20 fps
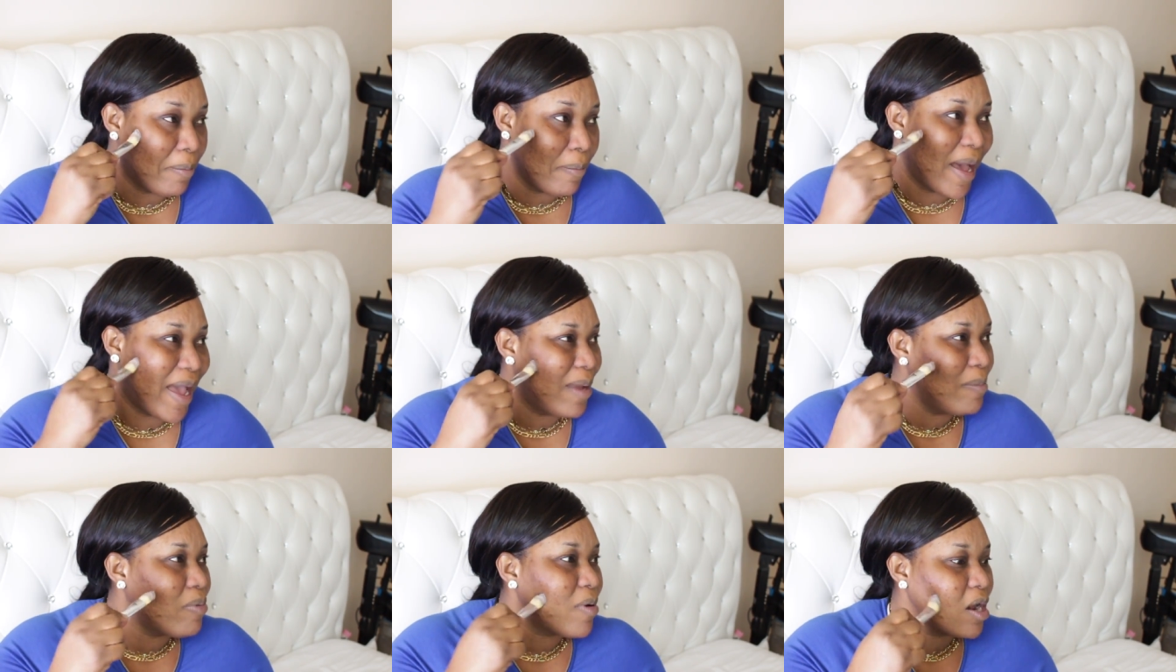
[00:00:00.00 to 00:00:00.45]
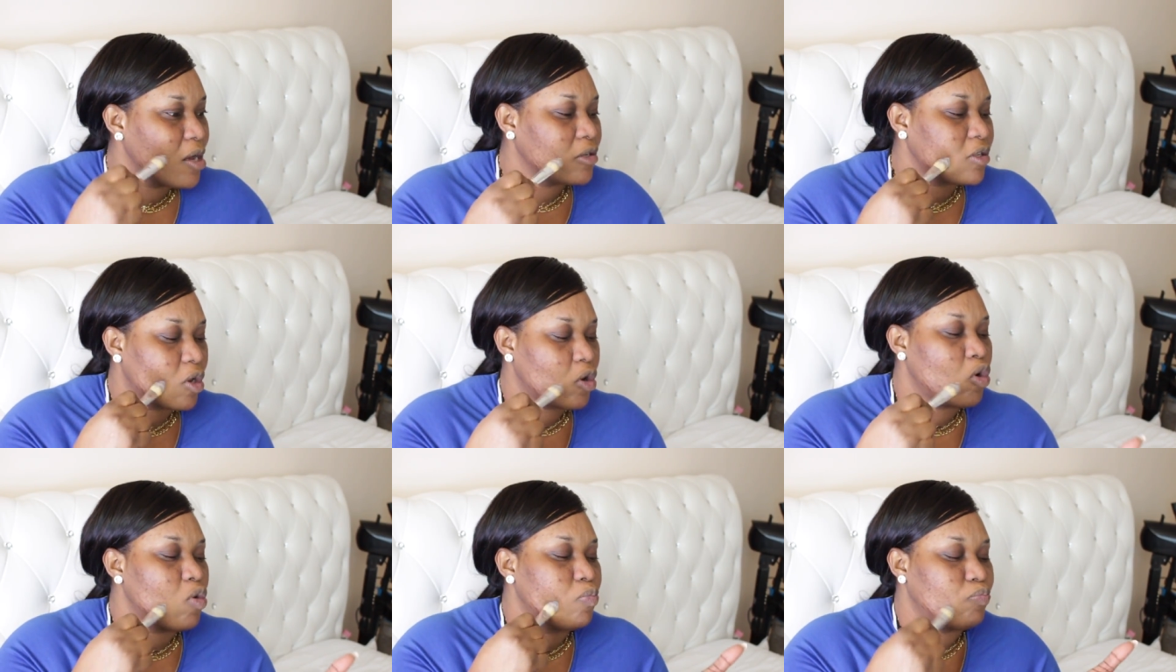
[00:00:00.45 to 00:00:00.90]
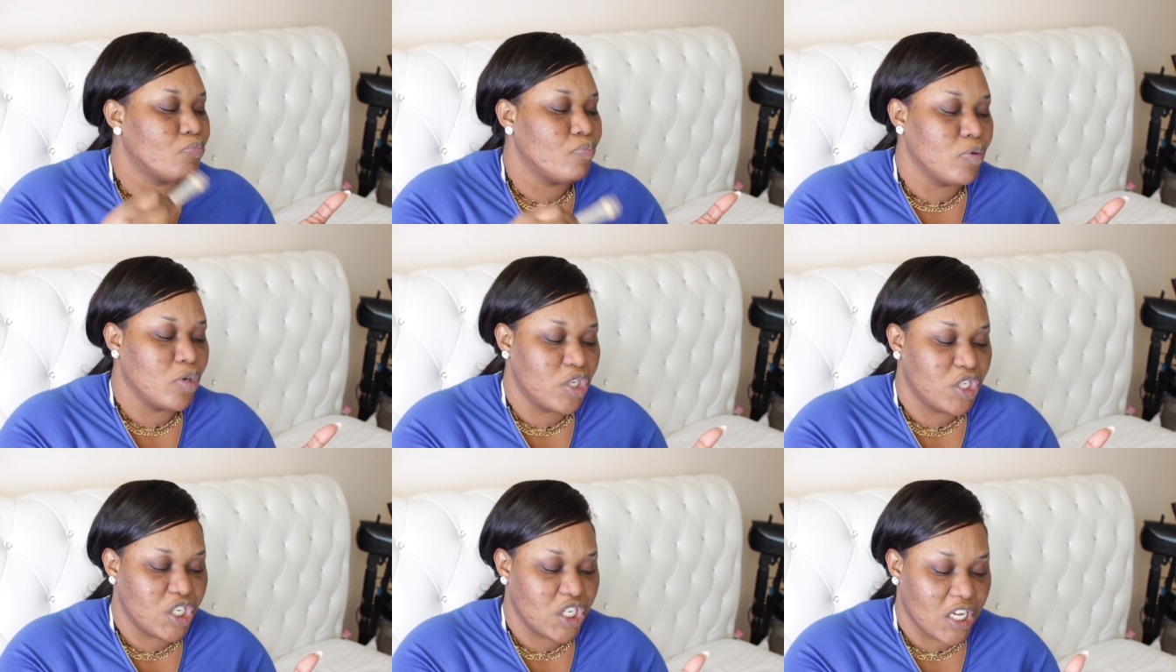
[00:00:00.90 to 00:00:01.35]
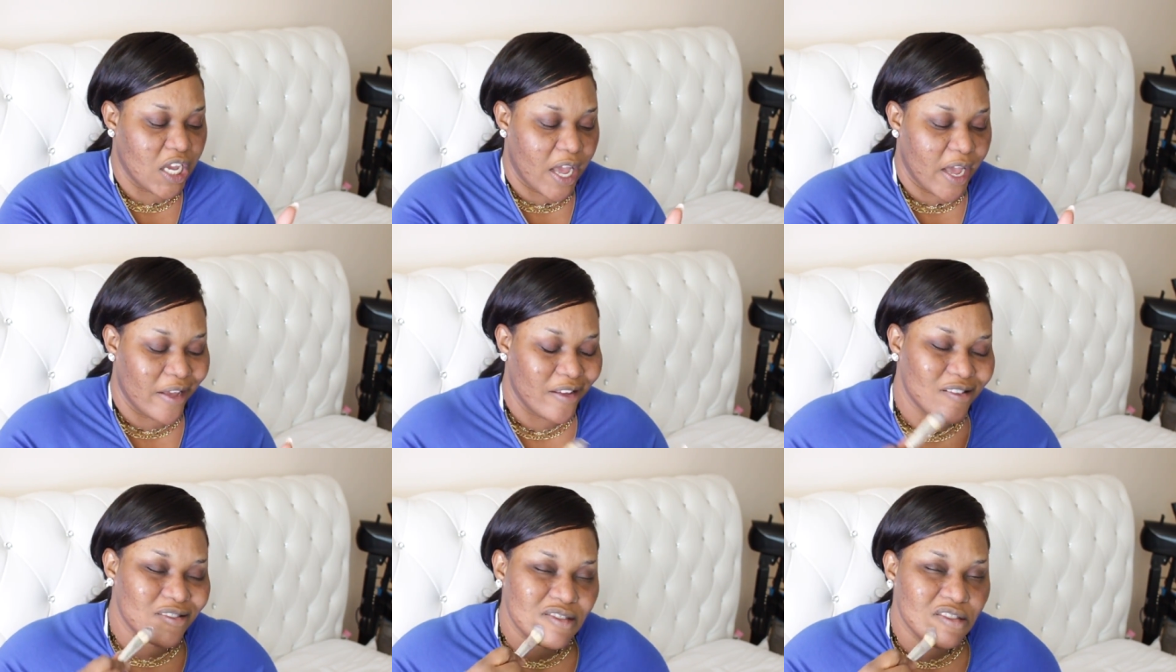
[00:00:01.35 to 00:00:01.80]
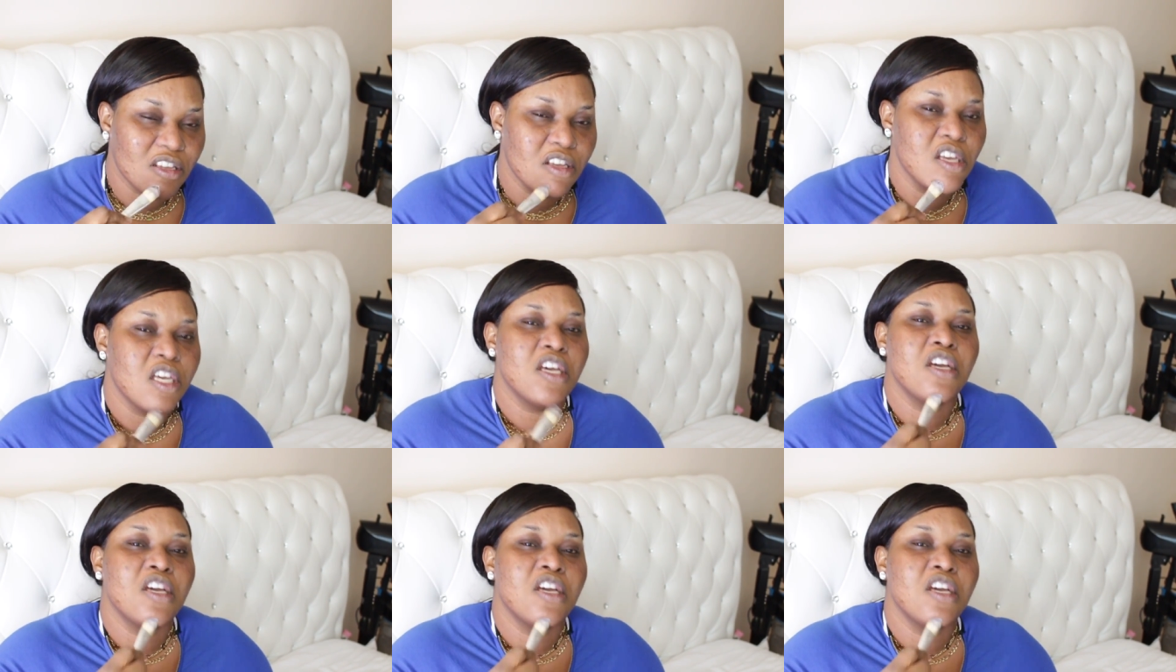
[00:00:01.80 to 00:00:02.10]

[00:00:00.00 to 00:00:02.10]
My brows go bushy, guys.